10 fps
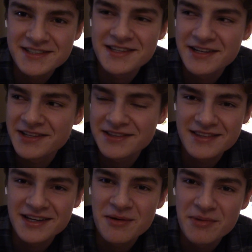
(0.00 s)
to
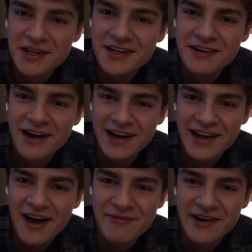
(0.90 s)
the community right
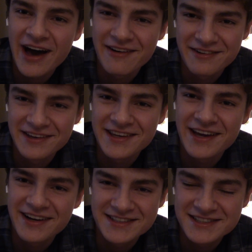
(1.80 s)
now, but I don't really
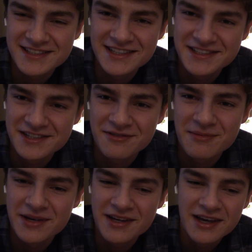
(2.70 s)
care. It's just easier for
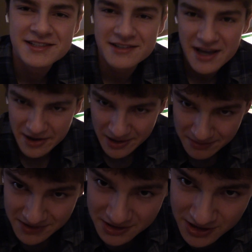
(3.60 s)
me. So yeah,
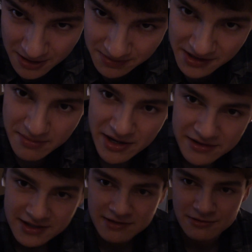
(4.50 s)
I'm gonna try to play the
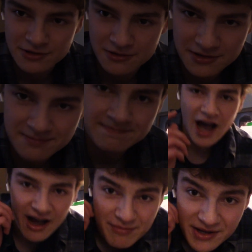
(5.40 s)
melody and record it.
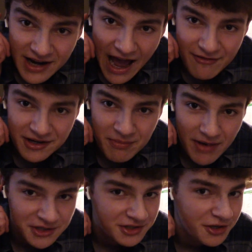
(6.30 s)
I've been having a
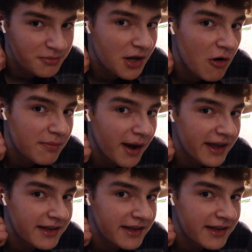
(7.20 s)
metronome go in my